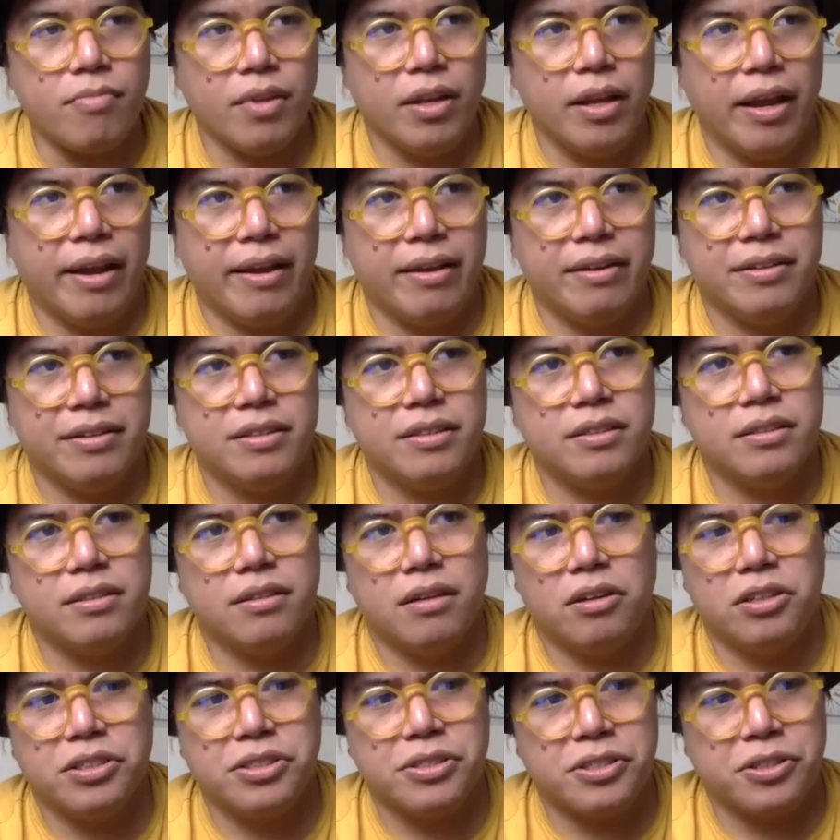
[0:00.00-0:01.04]
And
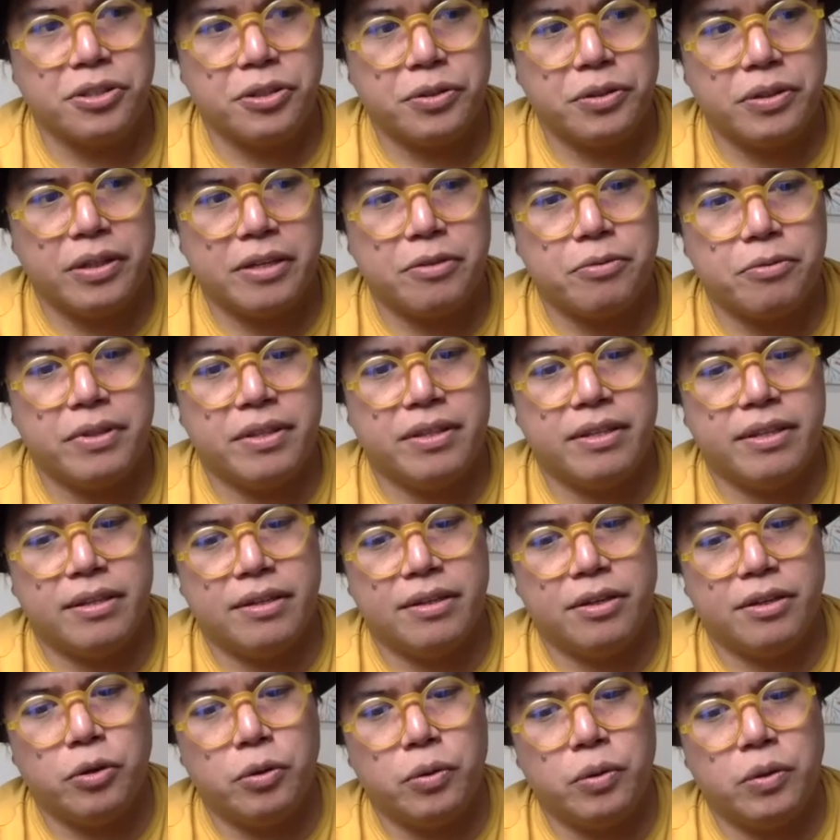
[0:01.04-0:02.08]
also like with the
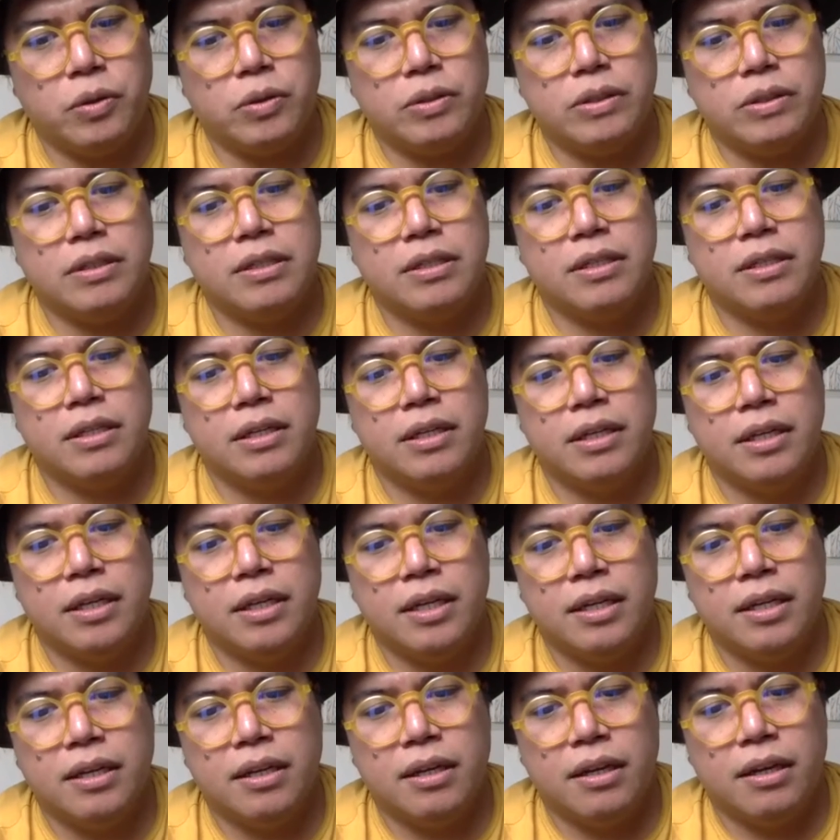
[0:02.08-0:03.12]
whole,
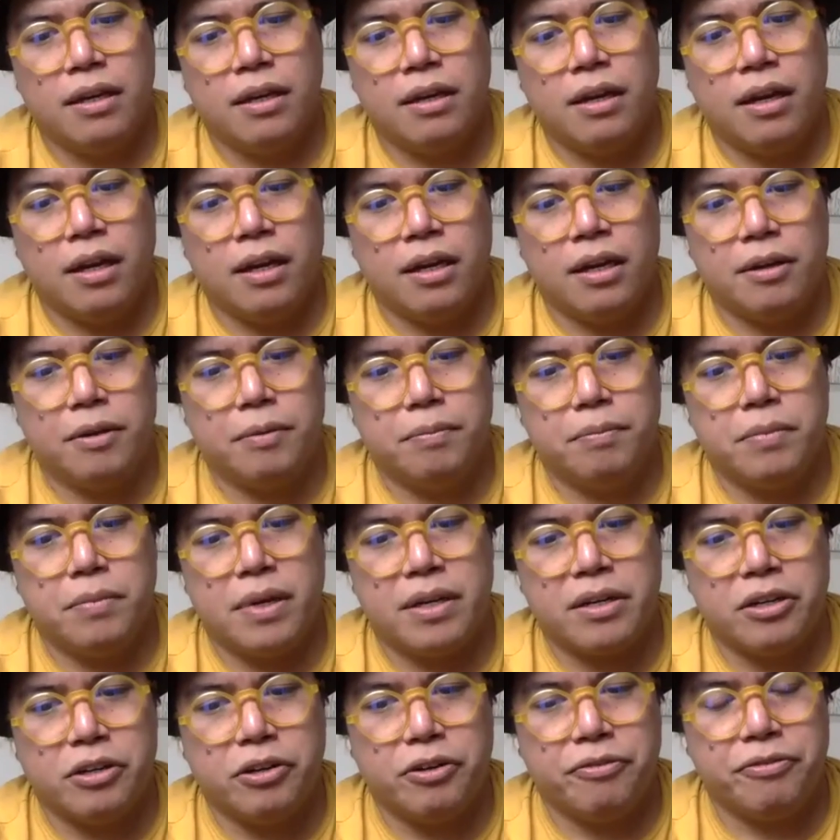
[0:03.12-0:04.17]
I
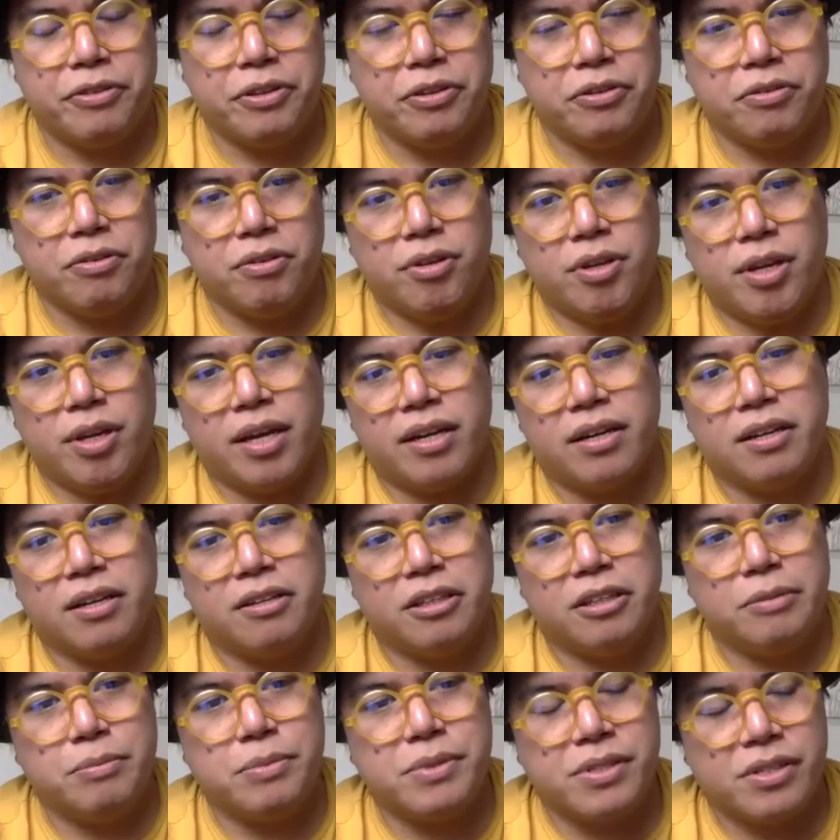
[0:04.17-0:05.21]
don't know if you got a
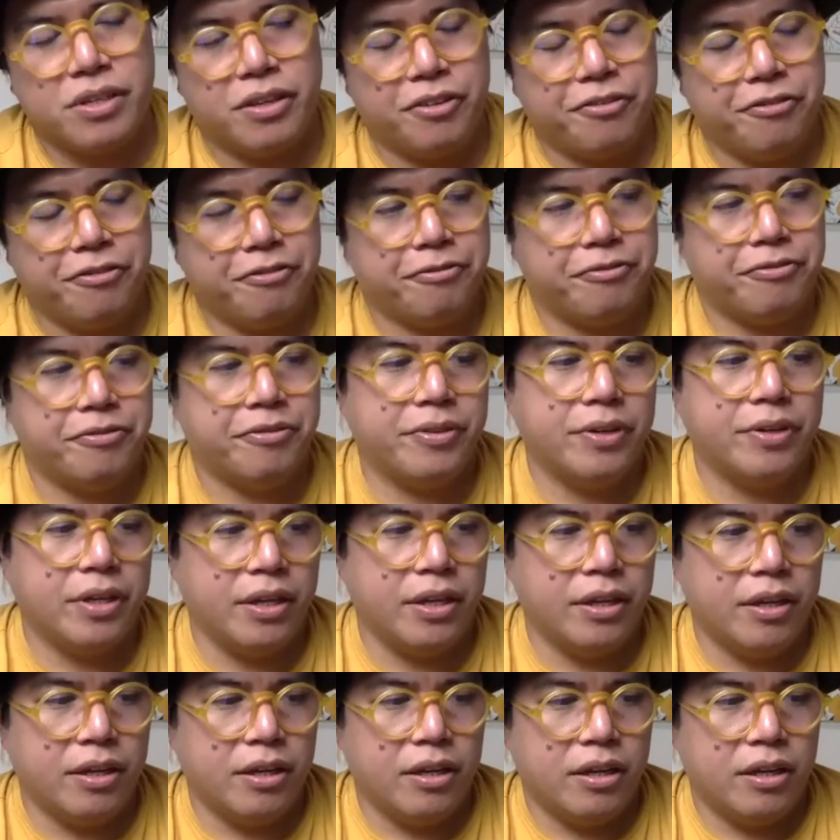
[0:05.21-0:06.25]
glimpse of
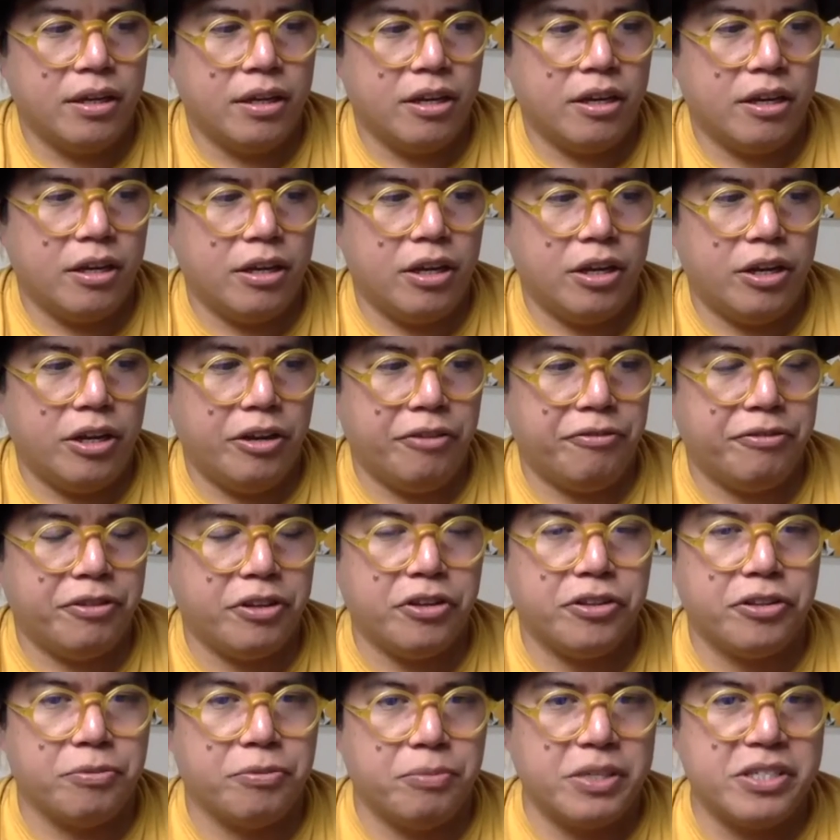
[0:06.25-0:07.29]
the
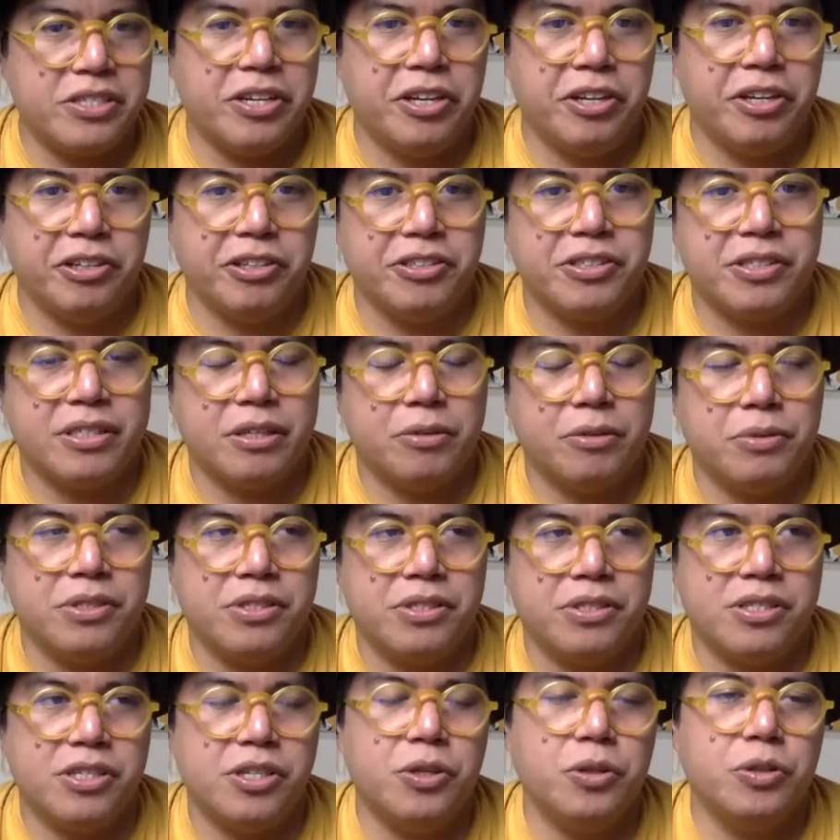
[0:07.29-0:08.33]
other materials that
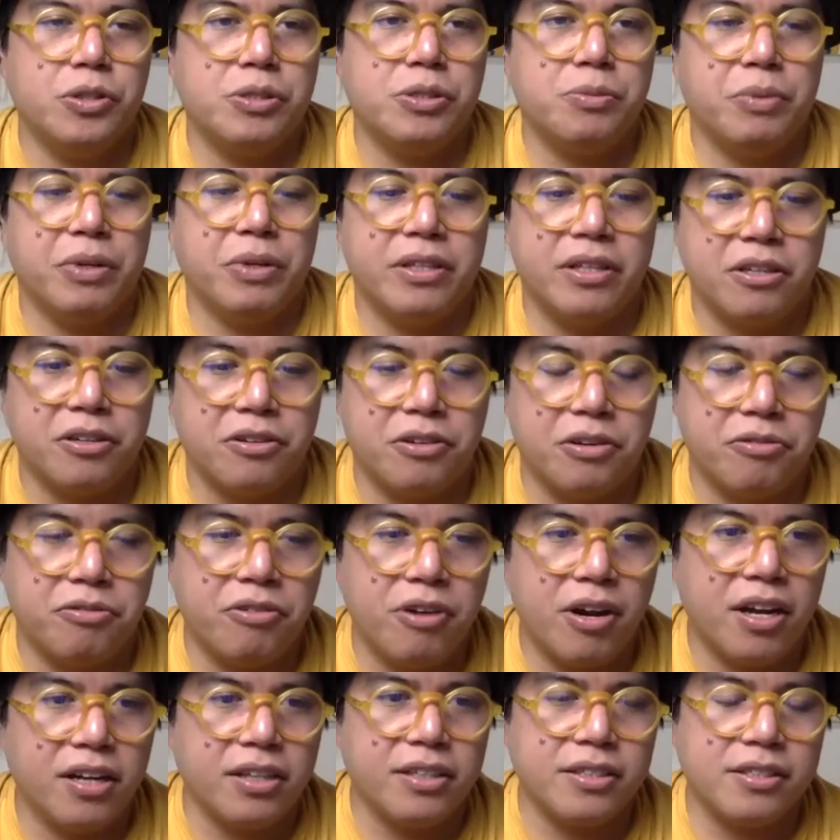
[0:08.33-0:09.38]
was used, but there are
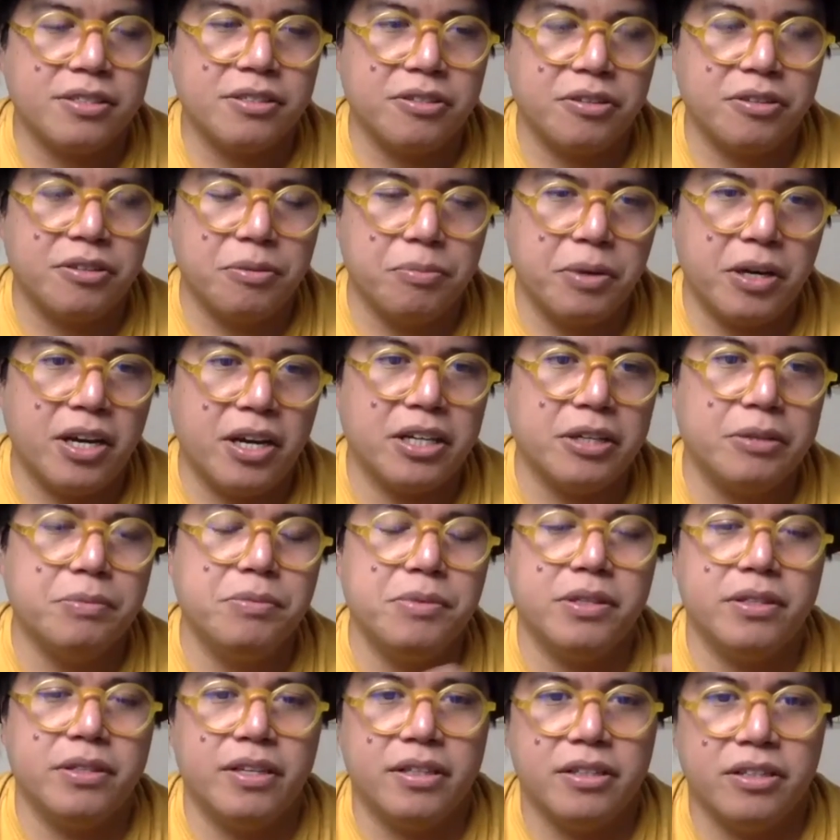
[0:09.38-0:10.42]
rocks in the bottom,
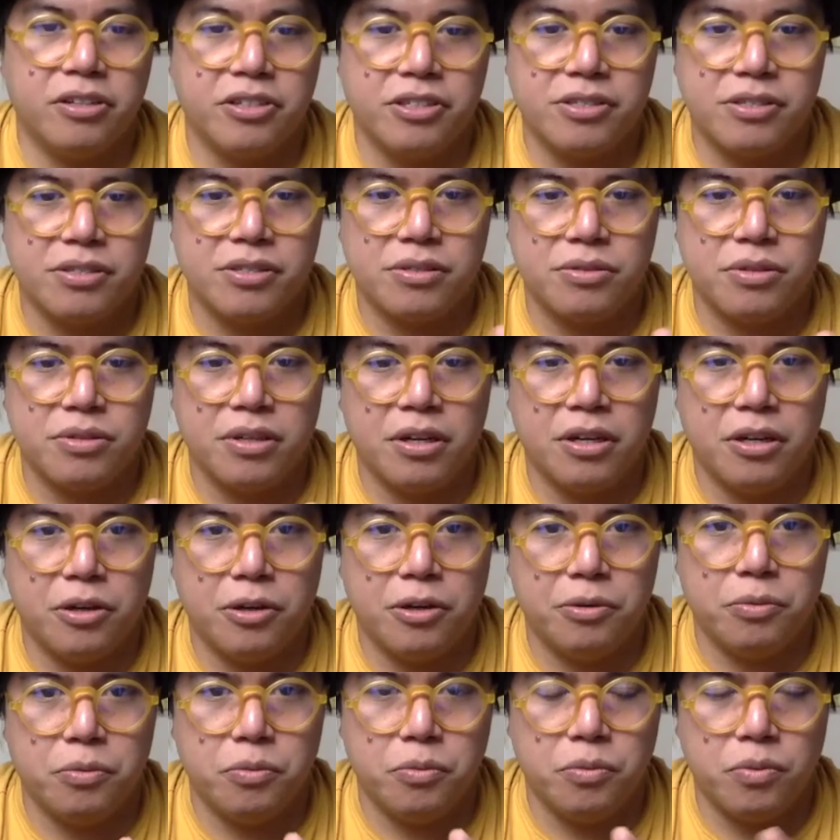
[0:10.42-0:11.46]
and then there's
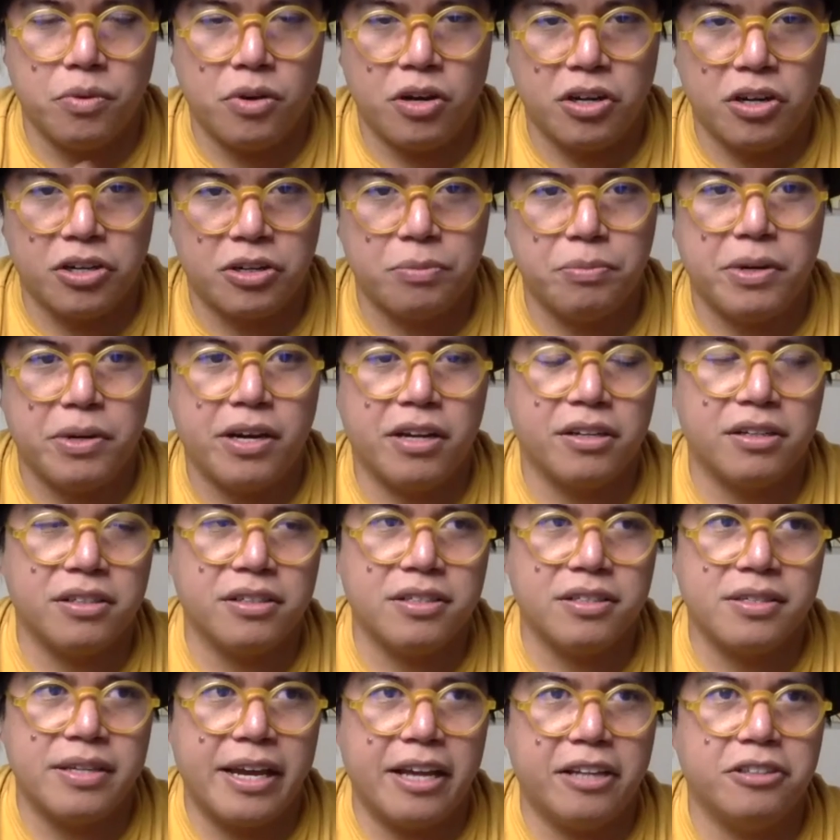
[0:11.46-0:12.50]
water
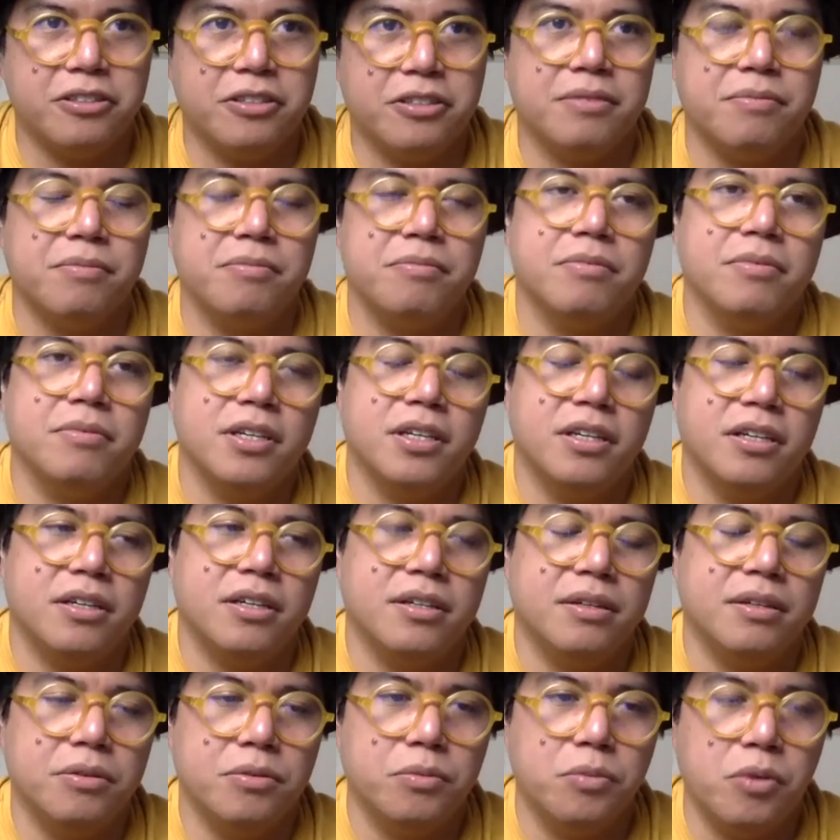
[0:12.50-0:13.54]
bottles, gallon
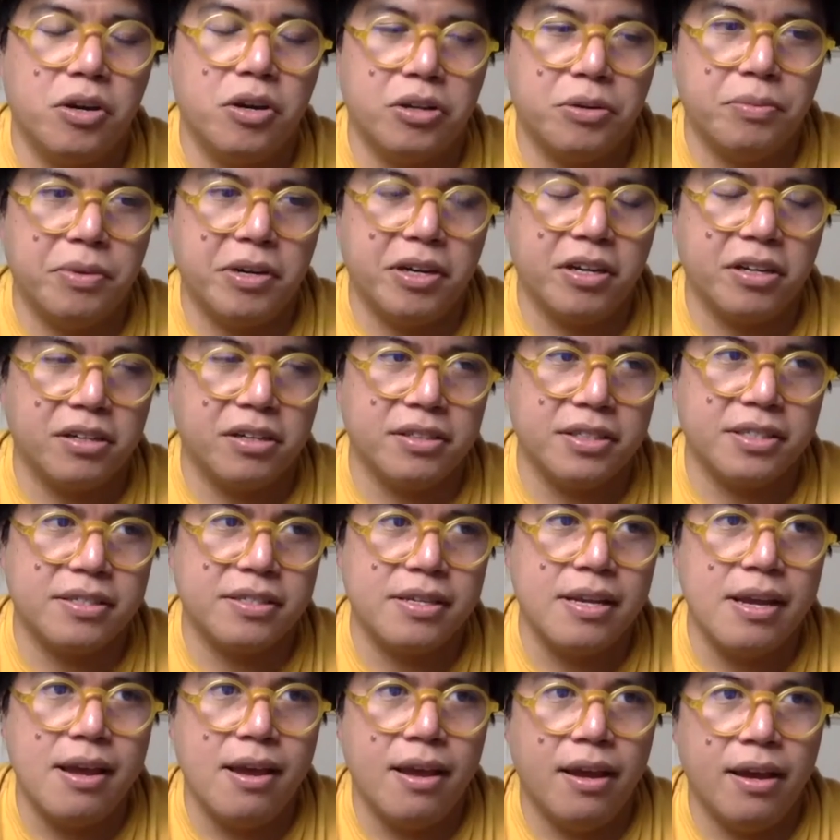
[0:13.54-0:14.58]
water bottles.